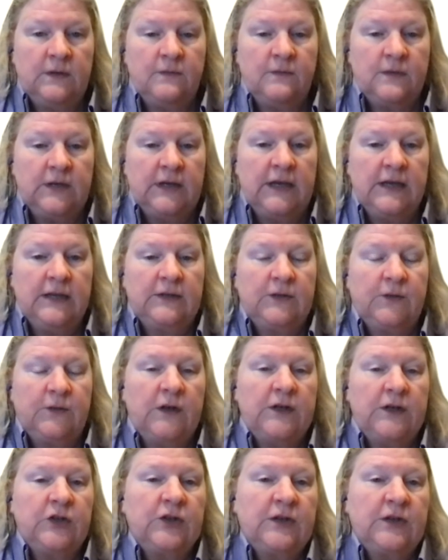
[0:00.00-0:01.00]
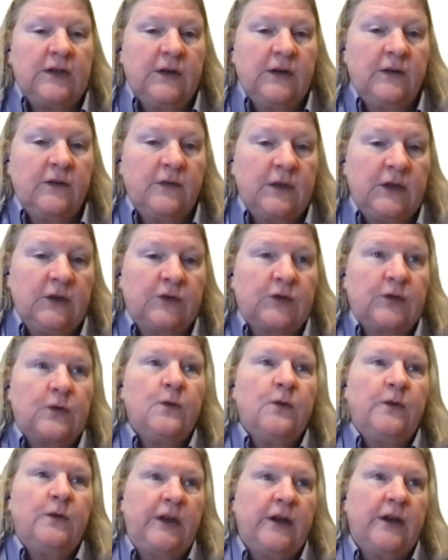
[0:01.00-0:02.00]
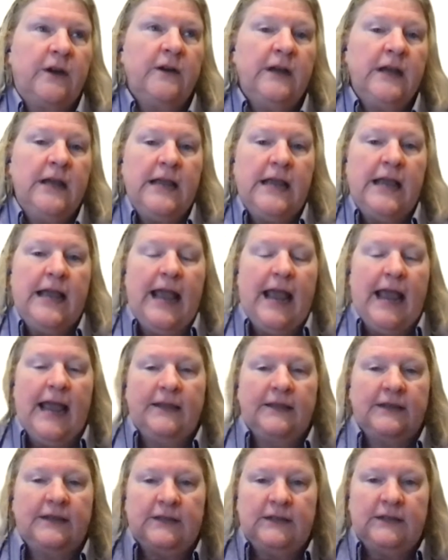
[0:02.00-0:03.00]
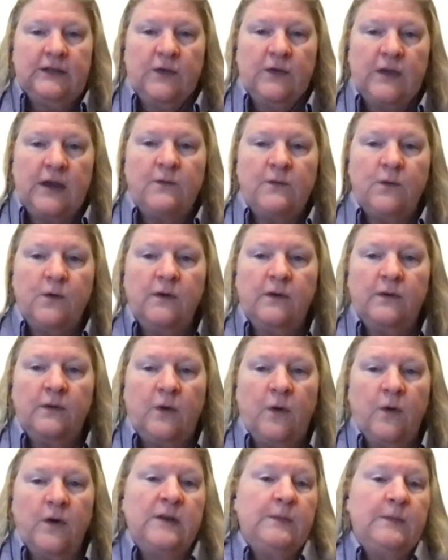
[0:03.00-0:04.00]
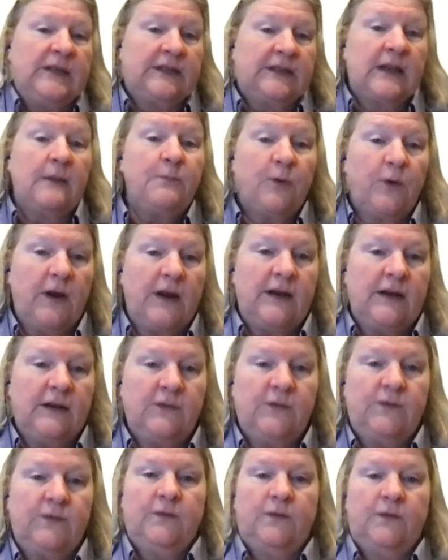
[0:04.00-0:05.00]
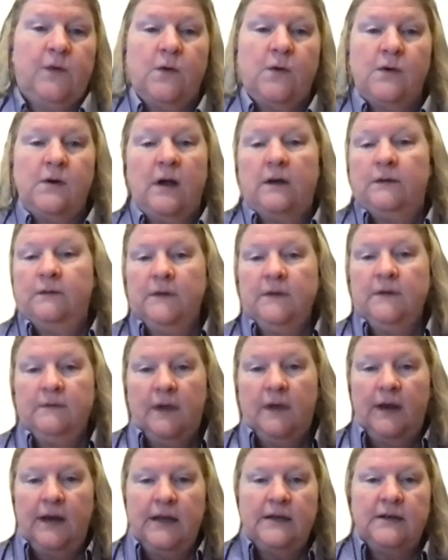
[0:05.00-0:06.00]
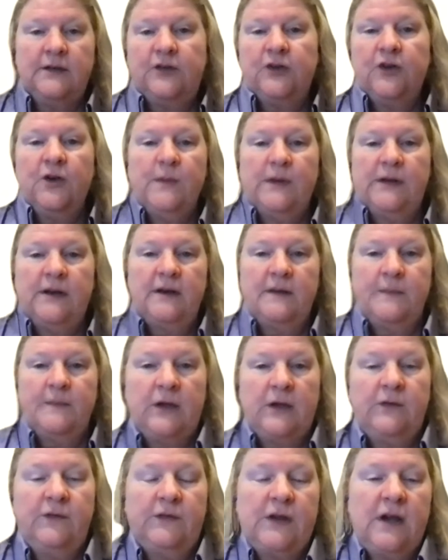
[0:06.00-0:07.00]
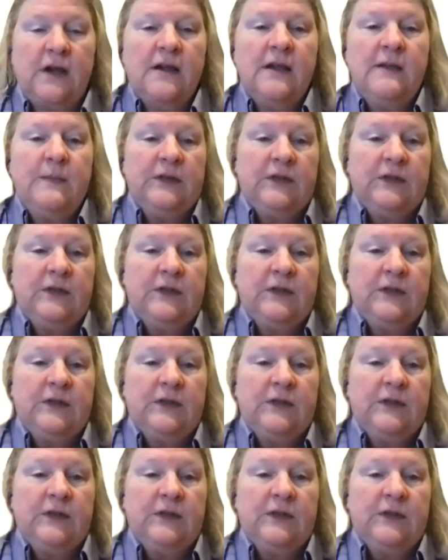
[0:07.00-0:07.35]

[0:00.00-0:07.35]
kids finished their school year, and so they were going to be separated for an indeterminate amount of time.